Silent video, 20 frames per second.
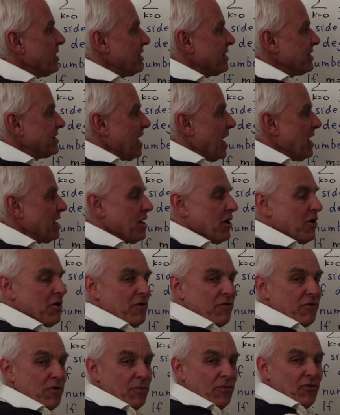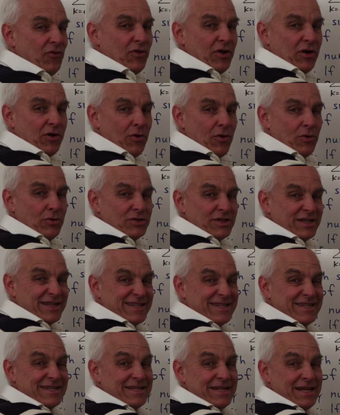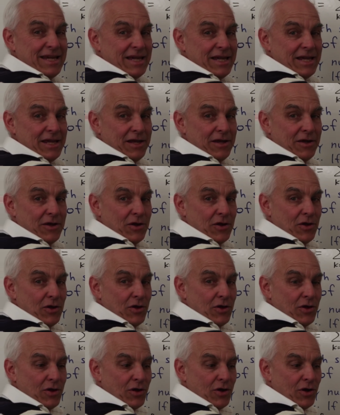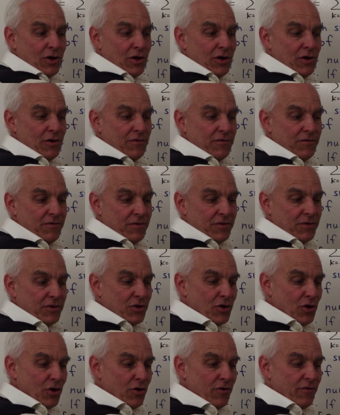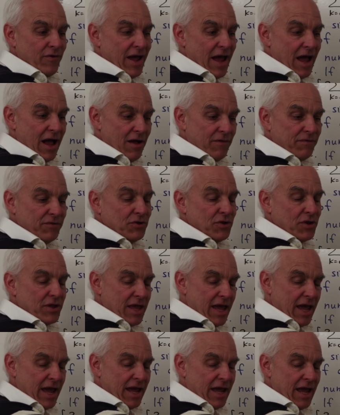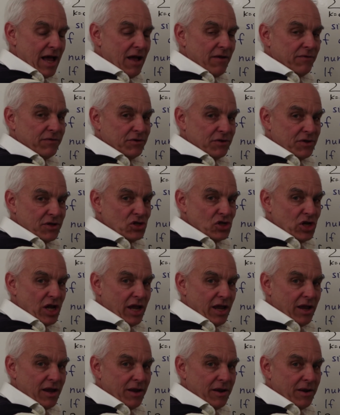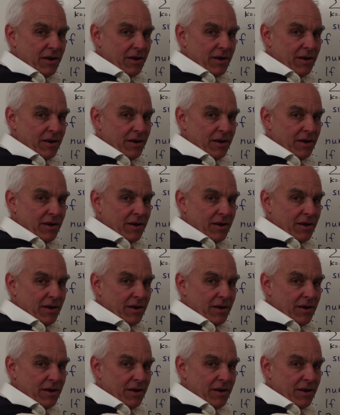signed area from 0 to c of the curve alpha to the k, alpha to the j.